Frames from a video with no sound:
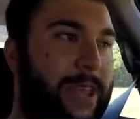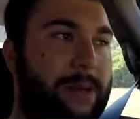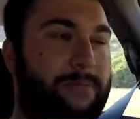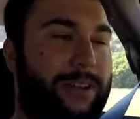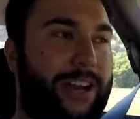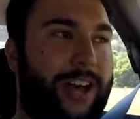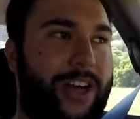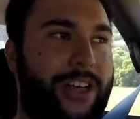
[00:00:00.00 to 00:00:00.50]

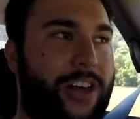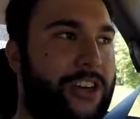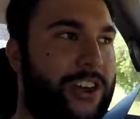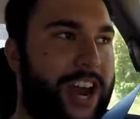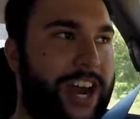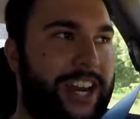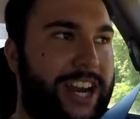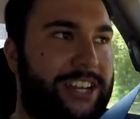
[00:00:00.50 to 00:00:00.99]
But on the
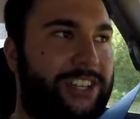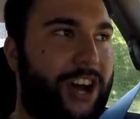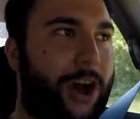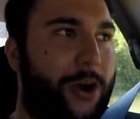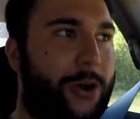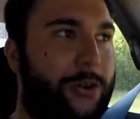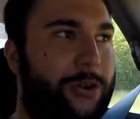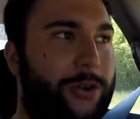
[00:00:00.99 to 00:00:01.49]
other hand, I
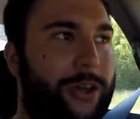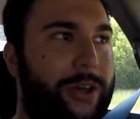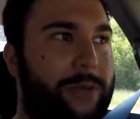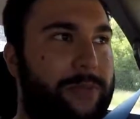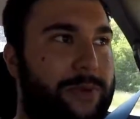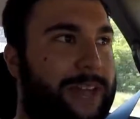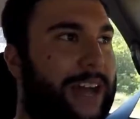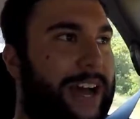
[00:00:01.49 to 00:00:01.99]

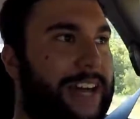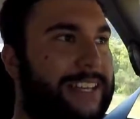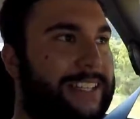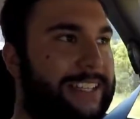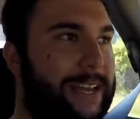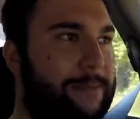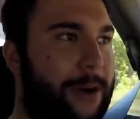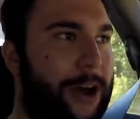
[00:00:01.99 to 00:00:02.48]
don't,
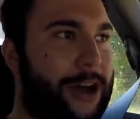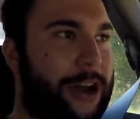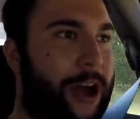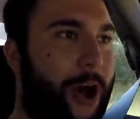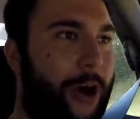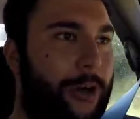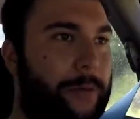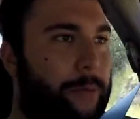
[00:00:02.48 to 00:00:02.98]
because I'm already
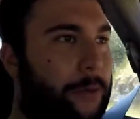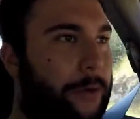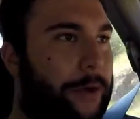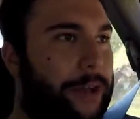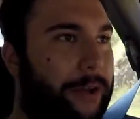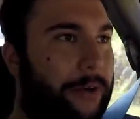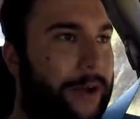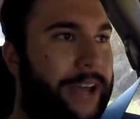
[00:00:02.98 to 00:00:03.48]
hauling
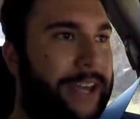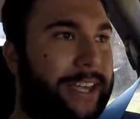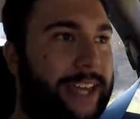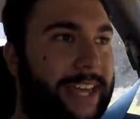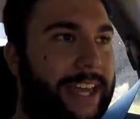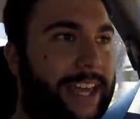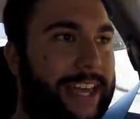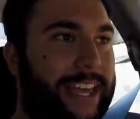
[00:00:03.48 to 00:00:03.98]
pretty quick.
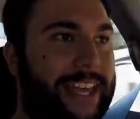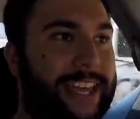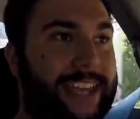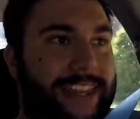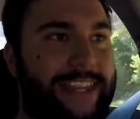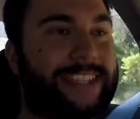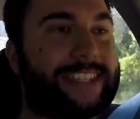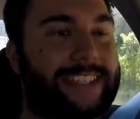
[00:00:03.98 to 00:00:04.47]

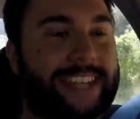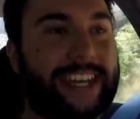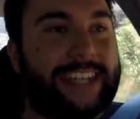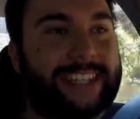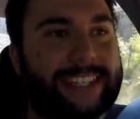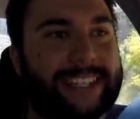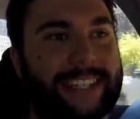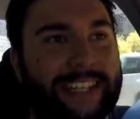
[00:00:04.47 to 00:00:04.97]
The
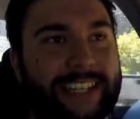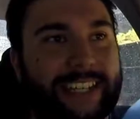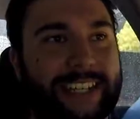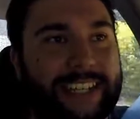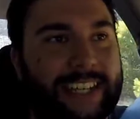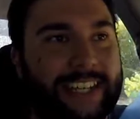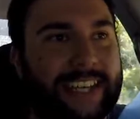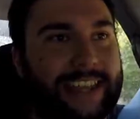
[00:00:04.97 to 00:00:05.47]
seats,
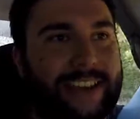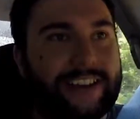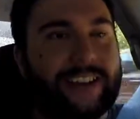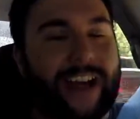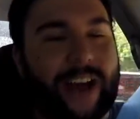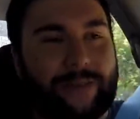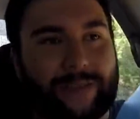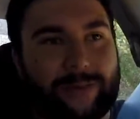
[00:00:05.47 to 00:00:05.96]
they're
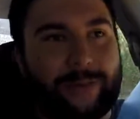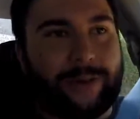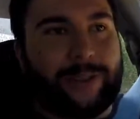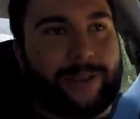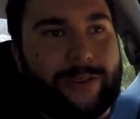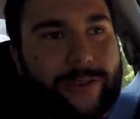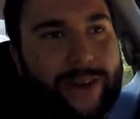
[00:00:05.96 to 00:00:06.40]
comfortable, they're